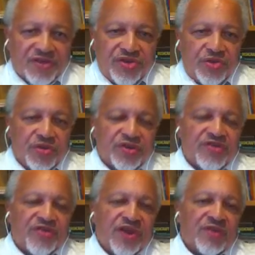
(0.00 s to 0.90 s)
you will
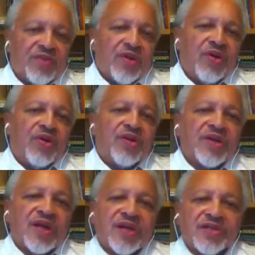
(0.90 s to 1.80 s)
develop all
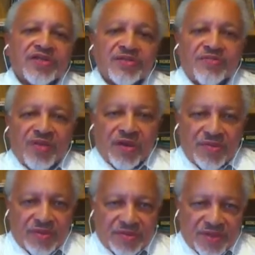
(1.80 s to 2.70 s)
kinds of
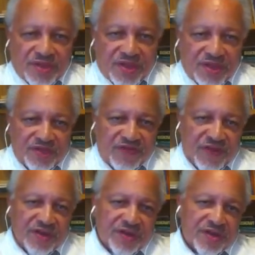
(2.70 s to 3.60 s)
problems, heart
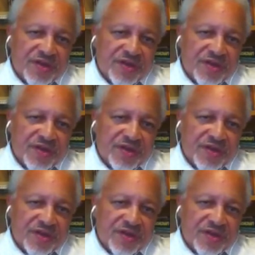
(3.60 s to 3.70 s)
failure,